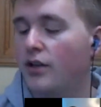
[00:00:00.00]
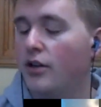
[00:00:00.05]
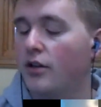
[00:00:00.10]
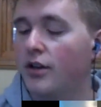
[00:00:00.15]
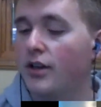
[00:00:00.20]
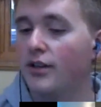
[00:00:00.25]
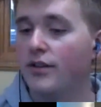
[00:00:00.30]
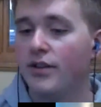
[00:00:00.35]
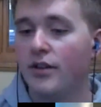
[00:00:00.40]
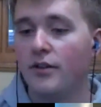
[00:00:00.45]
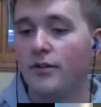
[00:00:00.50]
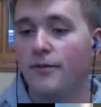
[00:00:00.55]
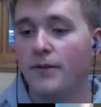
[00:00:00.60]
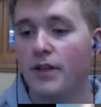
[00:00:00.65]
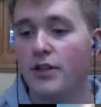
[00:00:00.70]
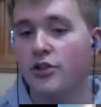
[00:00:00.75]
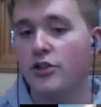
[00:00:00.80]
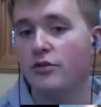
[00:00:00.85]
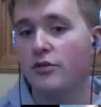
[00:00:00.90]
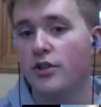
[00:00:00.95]
There is
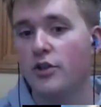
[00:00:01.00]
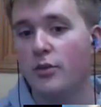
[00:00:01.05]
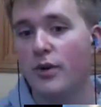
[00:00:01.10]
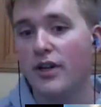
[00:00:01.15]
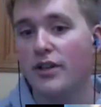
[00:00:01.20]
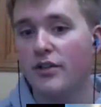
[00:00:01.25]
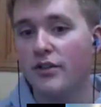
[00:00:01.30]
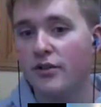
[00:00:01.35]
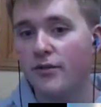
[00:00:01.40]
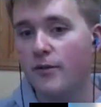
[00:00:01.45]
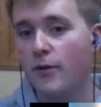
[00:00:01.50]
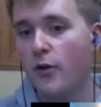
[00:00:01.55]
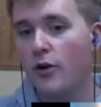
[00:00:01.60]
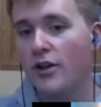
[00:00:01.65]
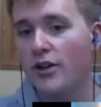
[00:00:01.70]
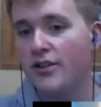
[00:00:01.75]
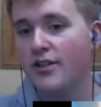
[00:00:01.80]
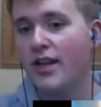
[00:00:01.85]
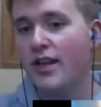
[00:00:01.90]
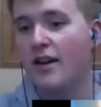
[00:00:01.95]
a feature request
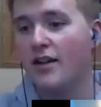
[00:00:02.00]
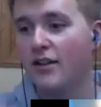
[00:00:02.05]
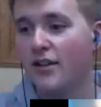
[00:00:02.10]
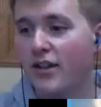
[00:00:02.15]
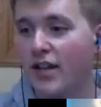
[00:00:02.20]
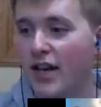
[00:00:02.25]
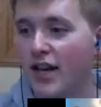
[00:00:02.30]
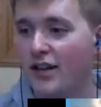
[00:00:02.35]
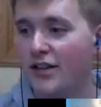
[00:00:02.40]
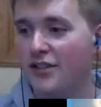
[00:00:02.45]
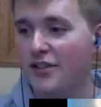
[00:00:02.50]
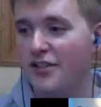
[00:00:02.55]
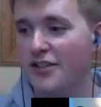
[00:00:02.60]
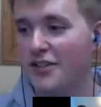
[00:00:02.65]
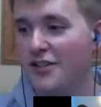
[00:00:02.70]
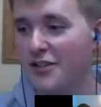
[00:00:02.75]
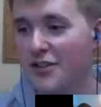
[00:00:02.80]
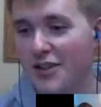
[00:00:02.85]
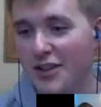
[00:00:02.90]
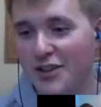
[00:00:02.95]
for exactly that.
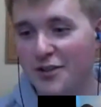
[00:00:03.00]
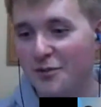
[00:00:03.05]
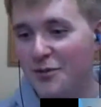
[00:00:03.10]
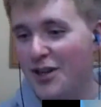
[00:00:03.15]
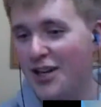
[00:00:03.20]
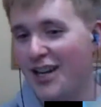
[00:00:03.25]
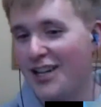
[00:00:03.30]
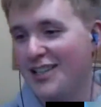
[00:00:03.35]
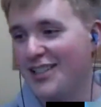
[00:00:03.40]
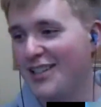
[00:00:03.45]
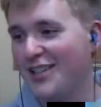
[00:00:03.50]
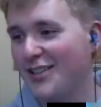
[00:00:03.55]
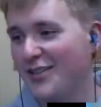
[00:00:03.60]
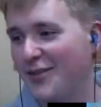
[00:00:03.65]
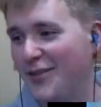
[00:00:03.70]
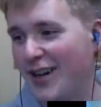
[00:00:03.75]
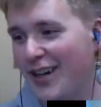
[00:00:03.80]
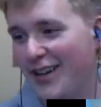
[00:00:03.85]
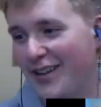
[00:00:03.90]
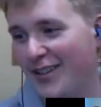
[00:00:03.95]
This one I
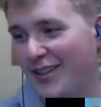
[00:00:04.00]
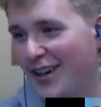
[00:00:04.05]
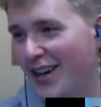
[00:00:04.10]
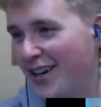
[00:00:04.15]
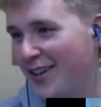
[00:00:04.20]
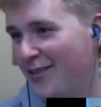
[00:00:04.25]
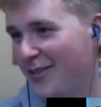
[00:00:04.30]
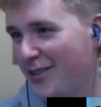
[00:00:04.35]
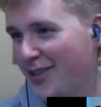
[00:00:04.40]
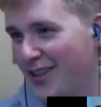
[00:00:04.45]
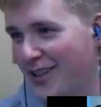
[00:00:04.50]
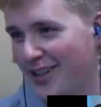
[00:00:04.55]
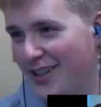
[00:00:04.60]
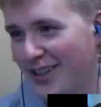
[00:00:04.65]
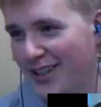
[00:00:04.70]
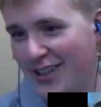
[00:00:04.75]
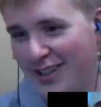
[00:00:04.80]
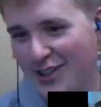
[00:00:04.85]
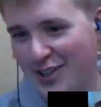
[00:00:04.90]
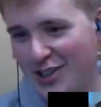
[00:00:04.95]
didn't file. I don't
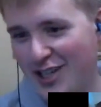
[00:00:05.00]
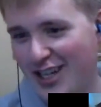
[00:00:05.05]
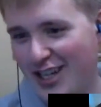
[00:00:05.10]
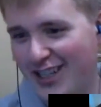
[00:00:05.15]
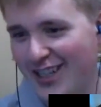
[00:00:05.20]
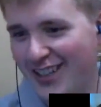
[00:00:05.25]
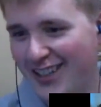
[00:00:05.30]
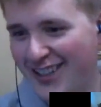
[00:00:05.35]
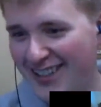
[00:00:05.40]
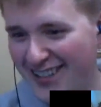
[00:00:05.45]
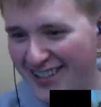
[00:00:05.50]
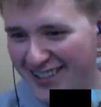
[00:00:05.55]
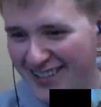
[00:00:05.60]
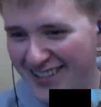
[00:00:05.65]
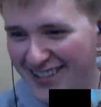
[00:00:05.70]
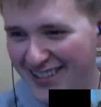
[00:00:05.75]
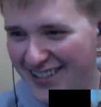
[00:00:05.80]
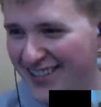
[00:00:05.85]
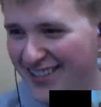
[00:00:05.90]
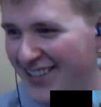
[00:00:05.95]
think I need to check it.
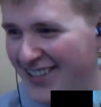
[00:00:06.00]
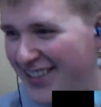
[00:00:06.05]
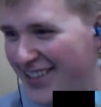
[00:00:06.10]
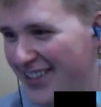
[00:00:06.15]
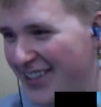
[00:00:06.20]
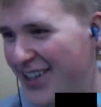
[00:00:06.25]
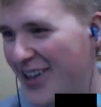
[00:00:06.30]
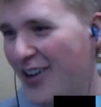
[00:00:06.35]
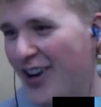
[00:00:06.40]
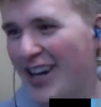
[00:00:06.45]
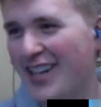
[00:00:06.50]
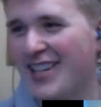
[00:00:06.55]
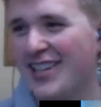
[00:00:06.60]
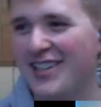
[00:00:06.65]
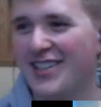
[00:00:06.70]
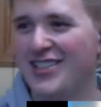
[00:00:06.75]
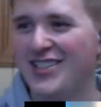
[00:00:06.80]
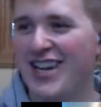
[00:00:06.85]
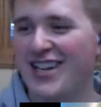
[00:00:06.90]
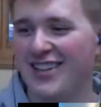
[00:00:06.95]
No, I
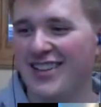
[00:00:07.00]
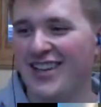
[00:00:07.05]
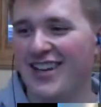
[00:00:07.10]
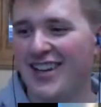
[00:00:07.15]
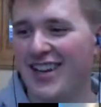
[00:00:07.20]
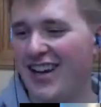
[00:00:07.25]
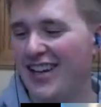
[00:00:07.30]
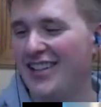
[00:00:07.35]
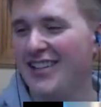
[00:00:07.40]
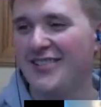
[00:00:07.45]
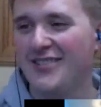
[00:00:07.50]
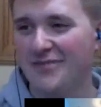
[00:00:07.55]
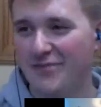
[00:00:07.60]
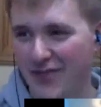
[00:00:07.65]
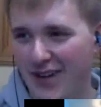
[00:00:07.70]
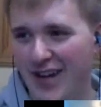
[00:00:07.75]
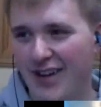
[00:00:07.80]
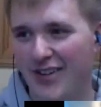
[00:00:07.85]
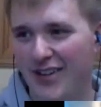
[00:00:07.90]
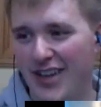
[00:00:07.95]
didn't check that. I
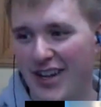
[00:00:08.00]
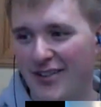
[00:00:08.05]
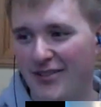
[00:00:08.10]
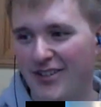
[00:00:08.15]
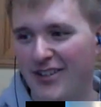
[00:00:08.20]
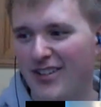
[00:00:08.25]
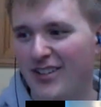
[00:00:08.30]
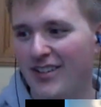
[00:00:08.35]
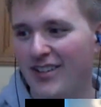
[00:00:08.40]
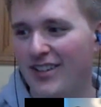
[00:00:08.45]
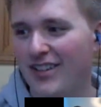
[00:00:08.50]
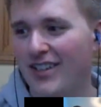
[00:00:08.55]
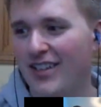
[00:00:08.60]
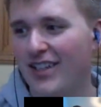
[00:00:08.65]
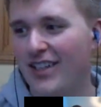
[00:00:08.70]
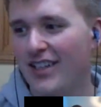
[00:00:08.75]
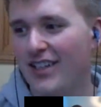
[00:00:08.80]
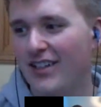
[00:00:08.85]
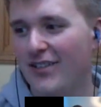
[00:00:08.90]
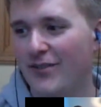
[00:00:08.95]
didn't file that one.
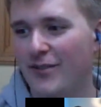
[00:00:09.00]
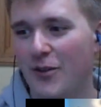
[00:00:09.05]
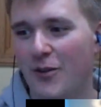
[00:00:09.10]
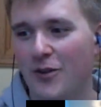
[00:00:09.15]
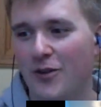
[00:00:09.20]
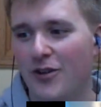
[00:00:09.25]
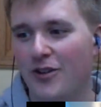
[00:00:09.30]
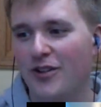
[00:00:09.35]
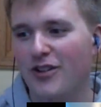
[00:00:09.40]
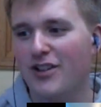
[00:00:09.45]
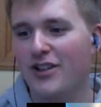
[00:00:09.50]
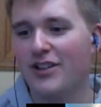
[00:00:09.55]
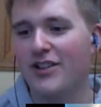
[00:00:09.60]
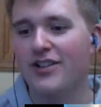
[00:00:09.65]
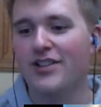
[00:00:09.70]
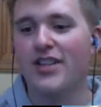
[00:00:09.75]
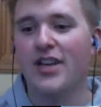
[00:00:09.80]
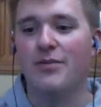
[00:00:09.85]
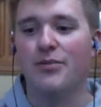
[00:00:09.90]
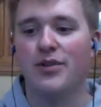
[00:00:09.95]
For
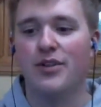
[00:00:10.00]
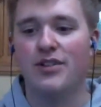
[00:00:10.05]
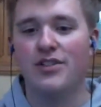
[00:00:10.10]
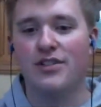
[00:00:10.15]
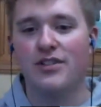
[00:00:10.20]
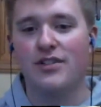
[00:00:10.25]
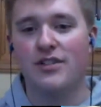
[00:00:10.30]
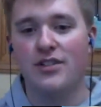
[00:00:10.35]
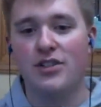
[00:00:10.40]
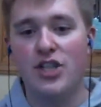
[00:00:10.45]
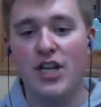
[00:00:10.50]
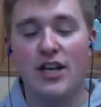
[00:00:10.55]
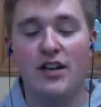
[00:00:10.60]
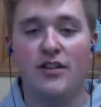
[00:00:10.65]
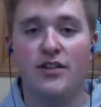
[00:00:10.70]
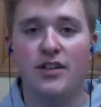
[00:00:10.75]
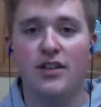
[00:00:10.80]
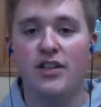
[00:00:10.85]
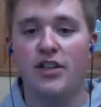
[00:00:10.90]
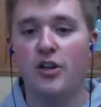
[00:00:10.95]
separate
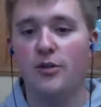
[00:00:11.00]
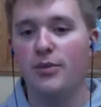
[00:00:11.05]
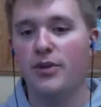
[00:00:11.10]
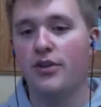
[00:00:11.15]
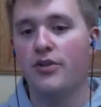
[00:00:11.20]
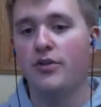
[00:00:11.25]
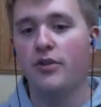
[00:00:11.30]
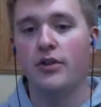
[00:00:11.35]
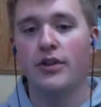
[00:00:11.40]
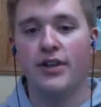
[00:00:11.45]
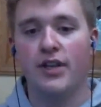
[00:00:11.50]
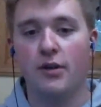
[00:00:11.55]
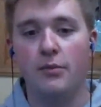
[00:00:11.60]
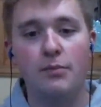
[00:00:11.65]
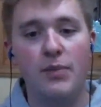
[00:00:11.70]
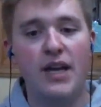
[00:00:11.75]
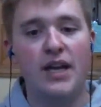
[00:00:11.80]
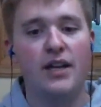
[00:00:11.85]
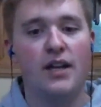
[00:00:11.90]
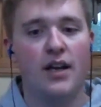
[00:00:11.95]
channels in the open store,
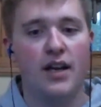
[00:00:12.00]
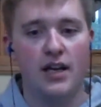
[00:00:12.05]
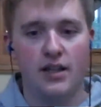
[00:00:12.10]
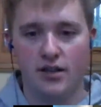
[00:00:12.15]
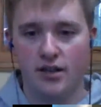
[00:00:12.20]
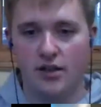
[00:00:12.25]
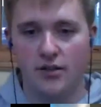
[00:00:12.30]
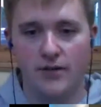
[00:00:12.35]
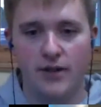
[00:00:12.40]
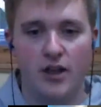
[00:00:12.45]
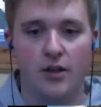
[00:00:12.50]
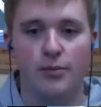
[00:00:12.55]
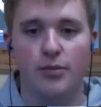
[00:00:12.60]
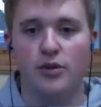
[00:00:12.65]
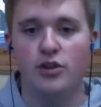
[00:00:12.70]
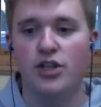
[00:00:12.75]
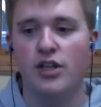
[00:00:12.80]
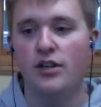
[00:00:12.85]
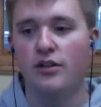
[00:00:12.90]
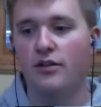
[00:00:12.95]
like a beta and a
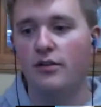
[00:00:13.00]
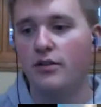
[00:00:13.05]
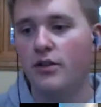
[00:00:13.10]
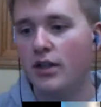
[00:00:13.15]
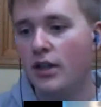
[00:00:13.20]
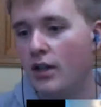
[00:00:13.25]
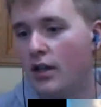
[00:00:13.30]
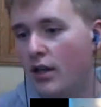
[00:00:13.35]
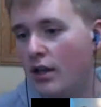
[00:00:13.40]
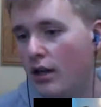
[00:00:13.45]
developer channel.